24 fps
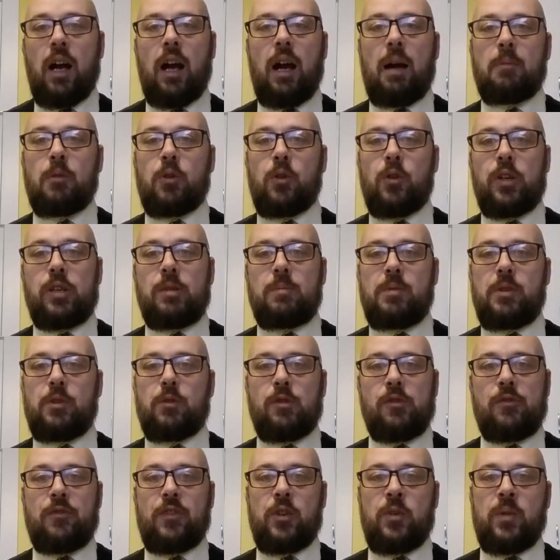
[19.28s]
I'm going to be
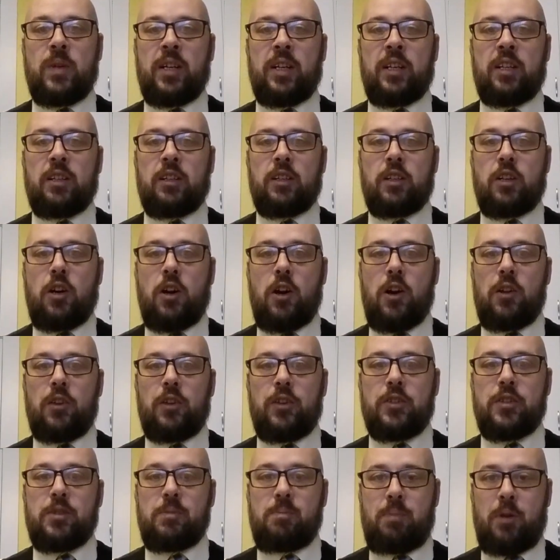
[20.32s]
reviewing
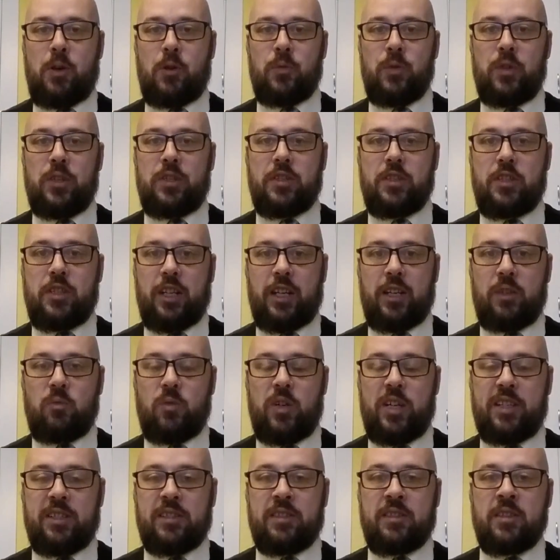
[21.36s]
Karla's boneless chicken
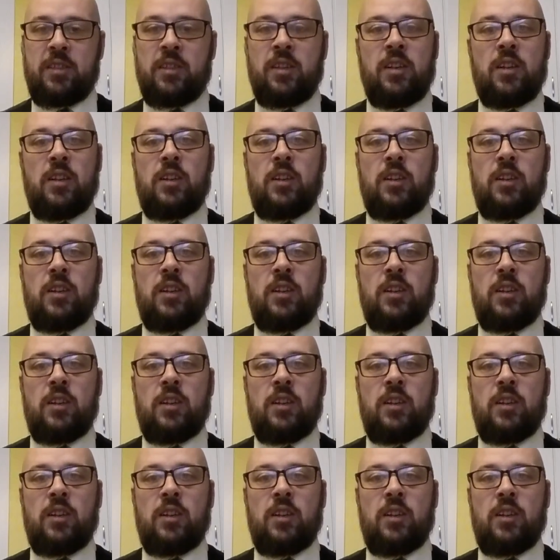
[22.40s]
wings,